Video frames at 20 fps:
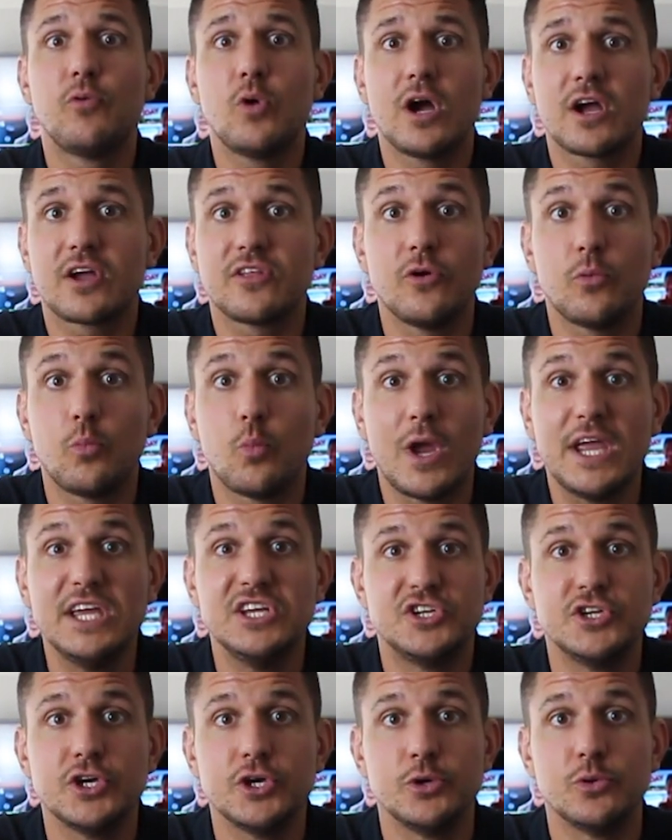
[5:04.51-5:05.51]
work that we
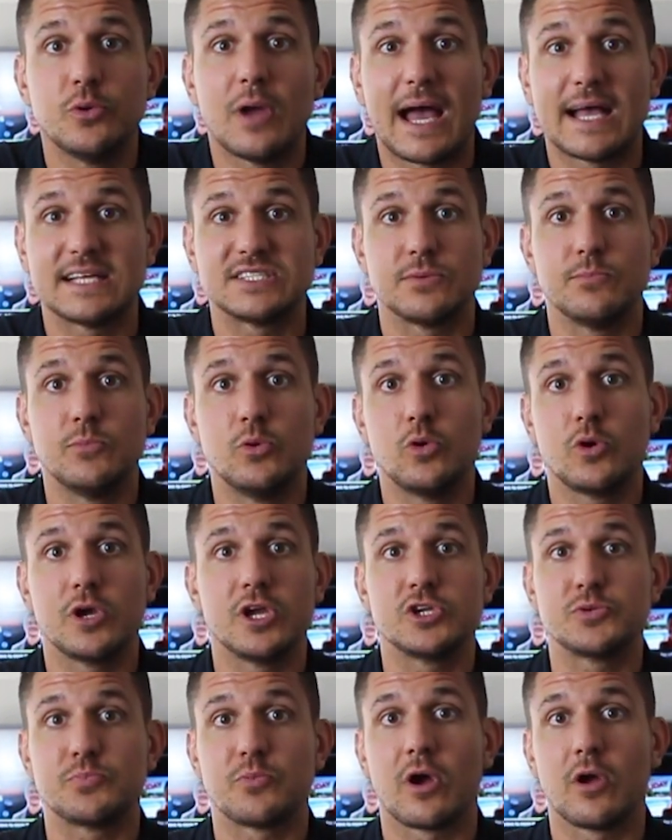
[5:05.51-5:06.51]
do as a
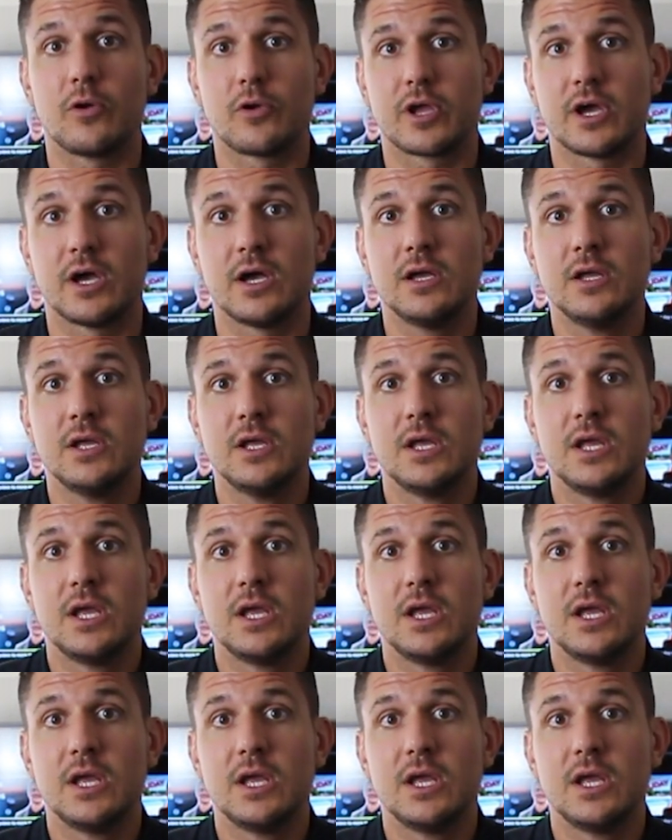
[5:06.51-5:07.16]
mortgage broker.